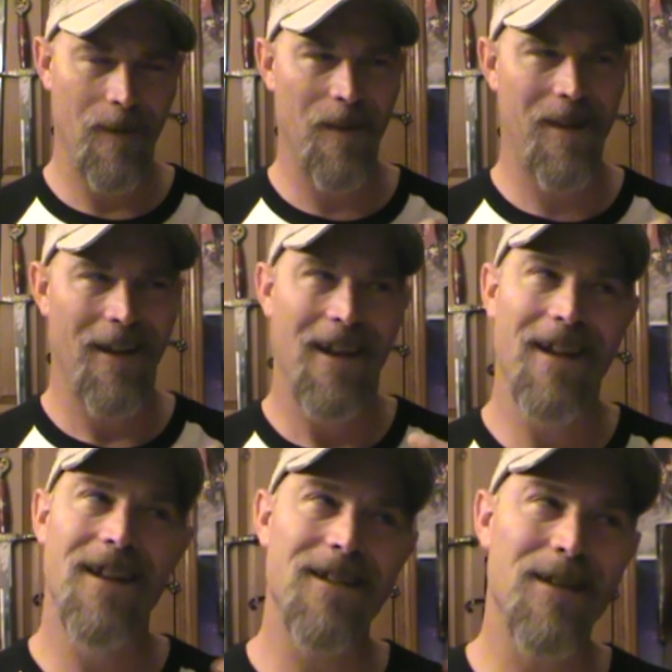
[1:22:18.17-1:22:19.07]

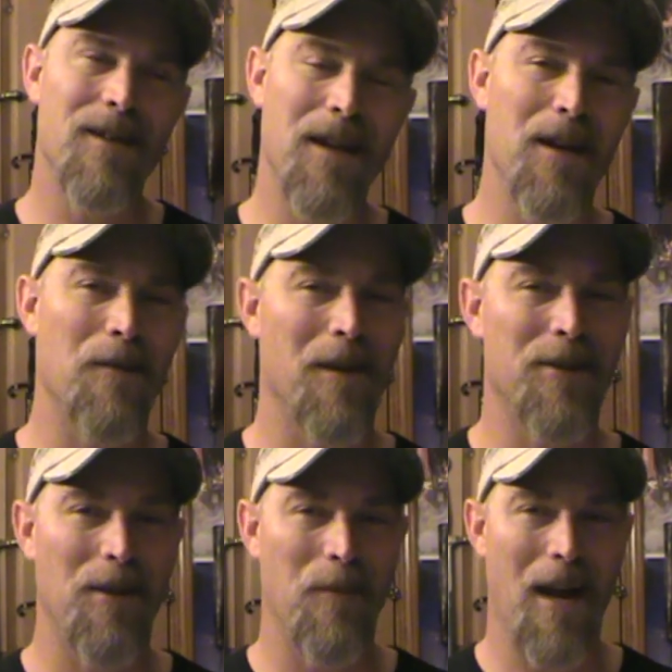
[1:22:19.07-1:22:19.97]
And this is the
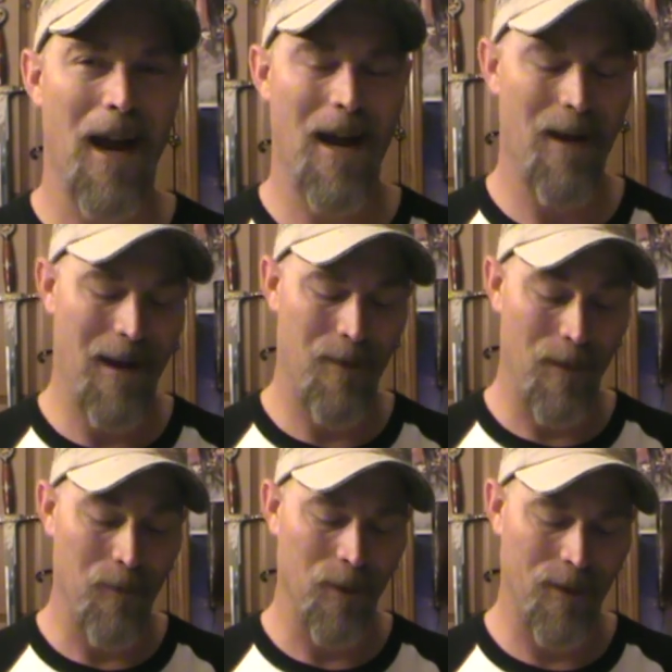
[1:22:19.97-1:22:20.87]
interesting way how
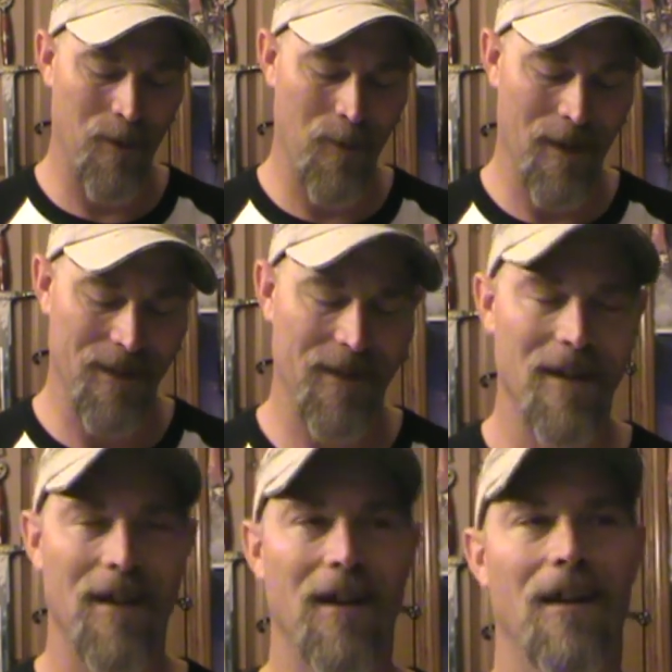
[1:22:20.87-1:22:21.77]
I will do
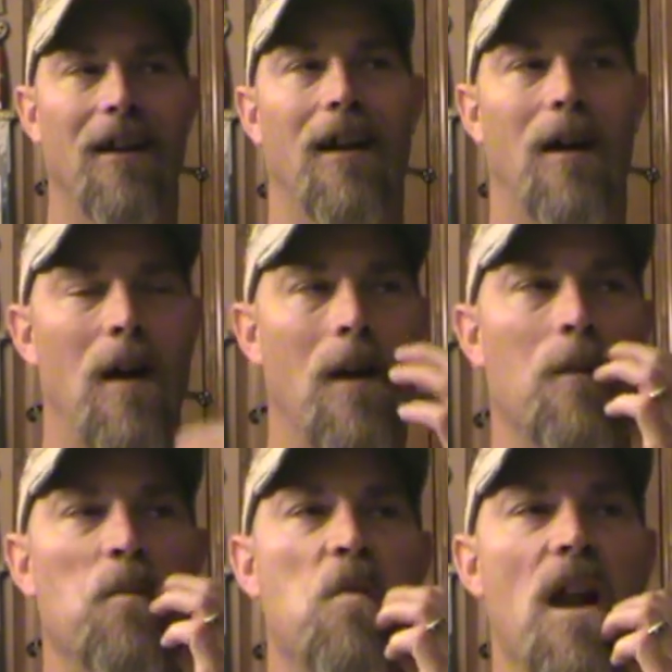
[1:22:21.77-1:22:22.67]
this.
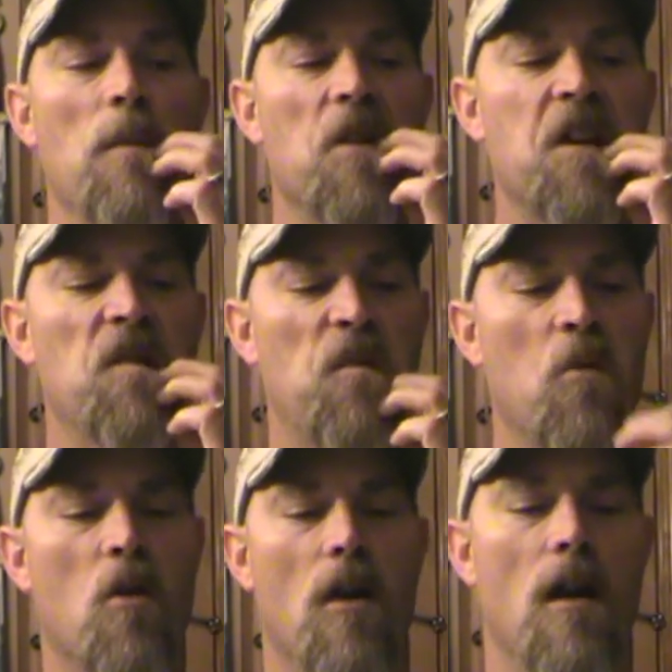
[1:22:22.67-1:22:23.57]
What I'm looking
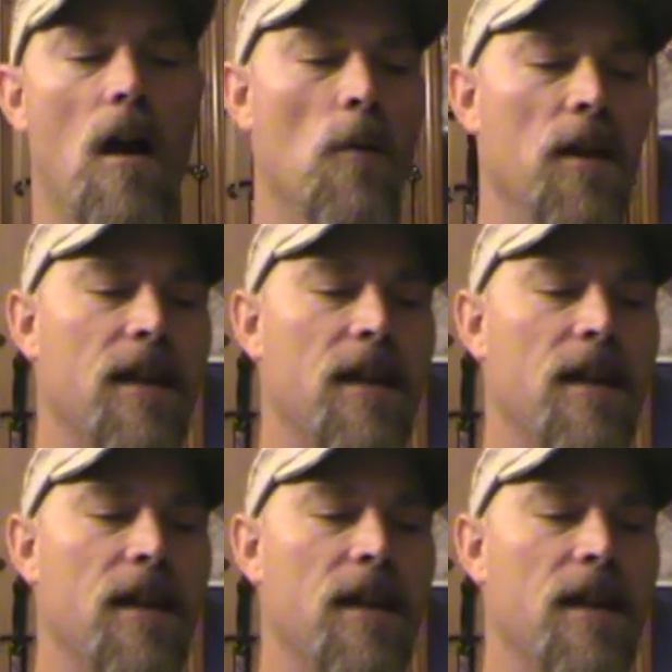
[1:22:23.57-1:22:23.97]
for are the